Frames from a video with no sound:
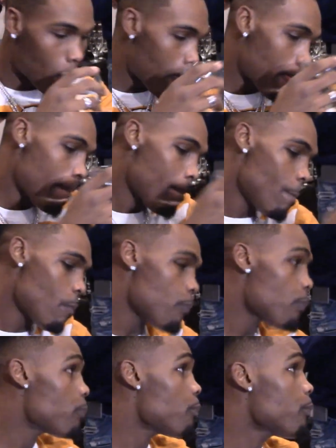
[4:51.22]
Who do
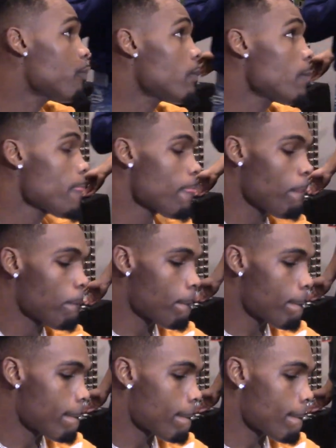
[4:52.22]
you want to knock out next?
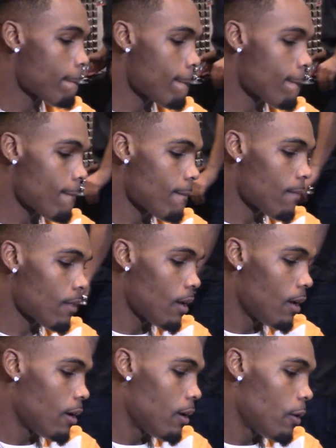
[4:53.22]

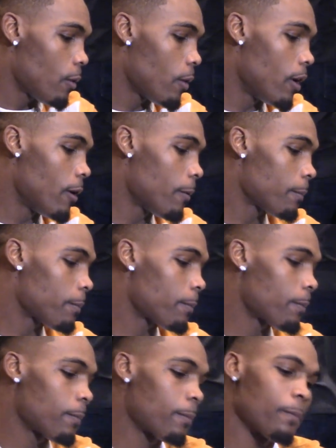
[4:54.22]
Well,
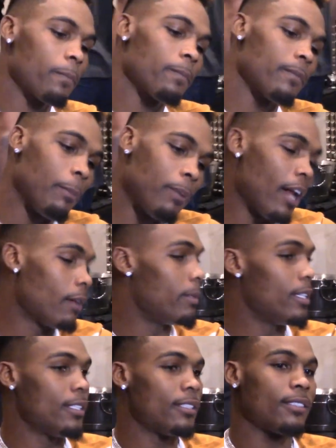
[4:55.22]
the problem
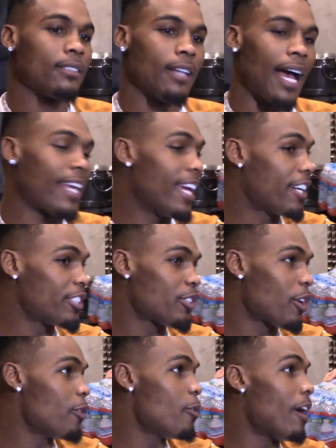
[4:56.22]
is I can't
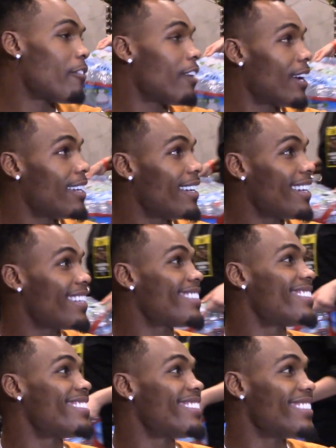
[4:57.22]
control who I fight
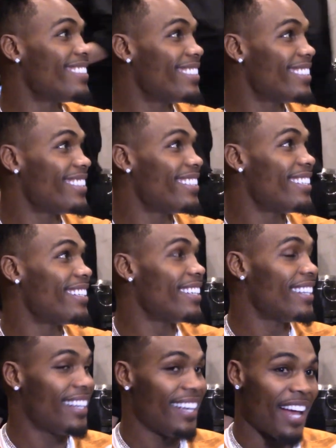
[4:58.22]
next.
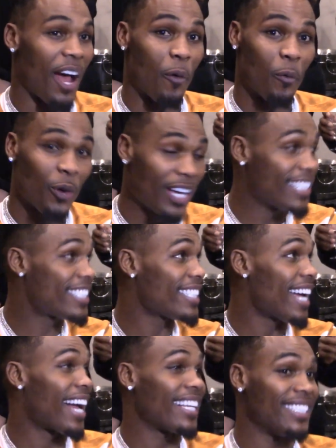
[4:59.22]
I wish
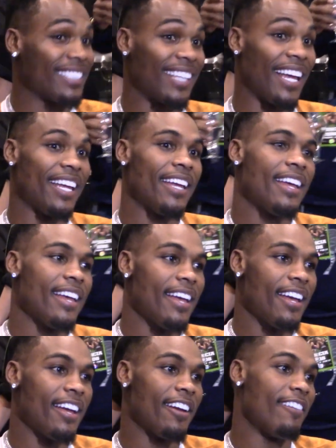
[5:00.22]
I could just say,
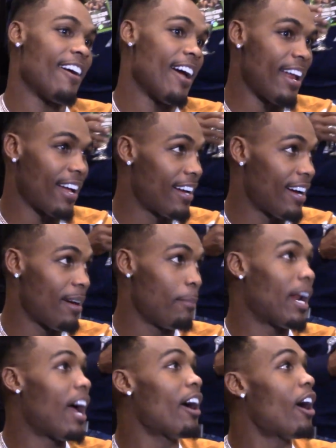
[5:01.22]
grab that guy,
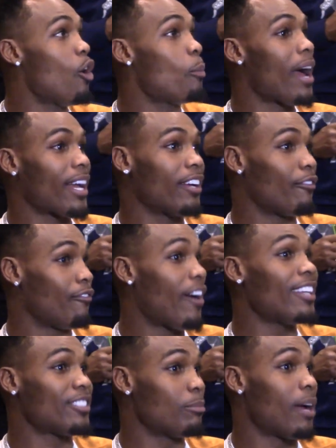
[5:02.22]
but I hope I can
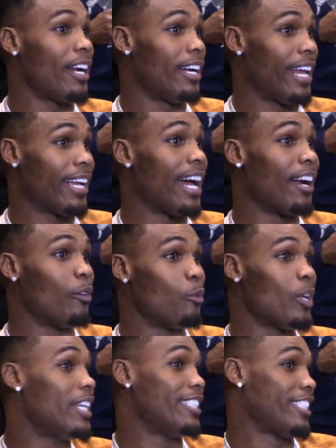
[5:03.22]
fight somebody that got a weak